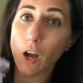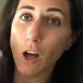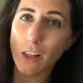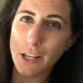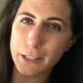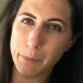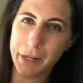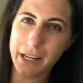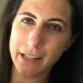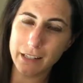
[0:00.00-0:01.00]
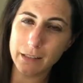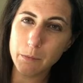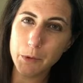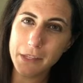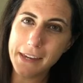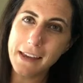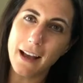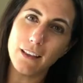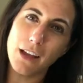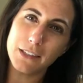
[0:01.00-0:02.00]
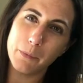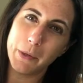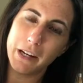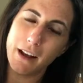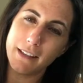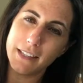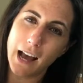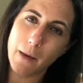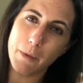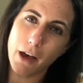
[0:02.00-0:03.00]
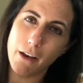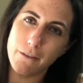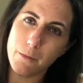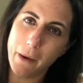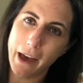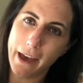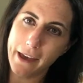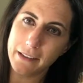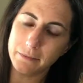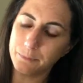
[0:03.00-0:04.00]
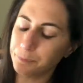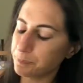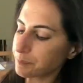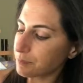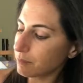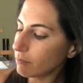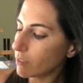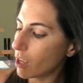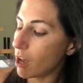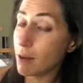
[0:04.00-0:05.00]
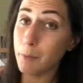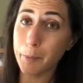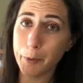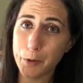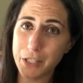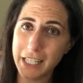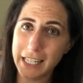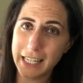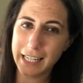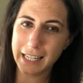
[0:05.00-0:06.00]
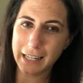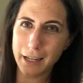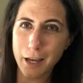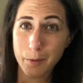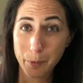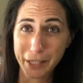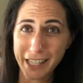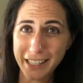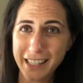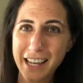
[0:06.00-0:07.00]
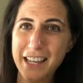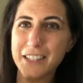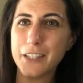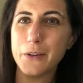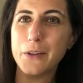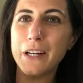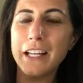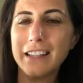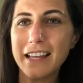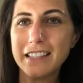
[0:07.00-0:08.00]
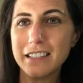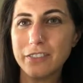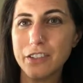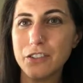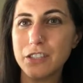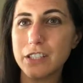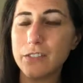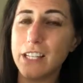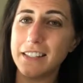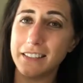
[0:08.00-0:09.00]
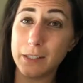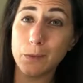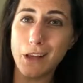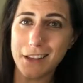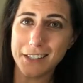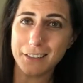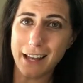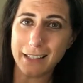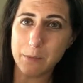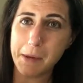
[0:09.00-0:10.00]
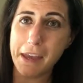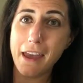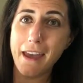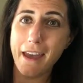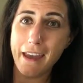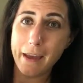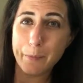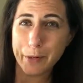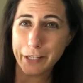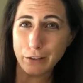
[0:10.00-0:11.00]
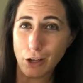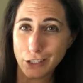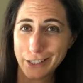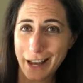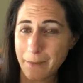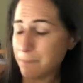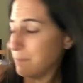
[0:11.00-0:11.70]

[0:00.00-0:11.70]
I'll also put it in a smoothie. I'll also put it on top of my protein pudding. So lots of different uses for this. This will also last me a pretty long time.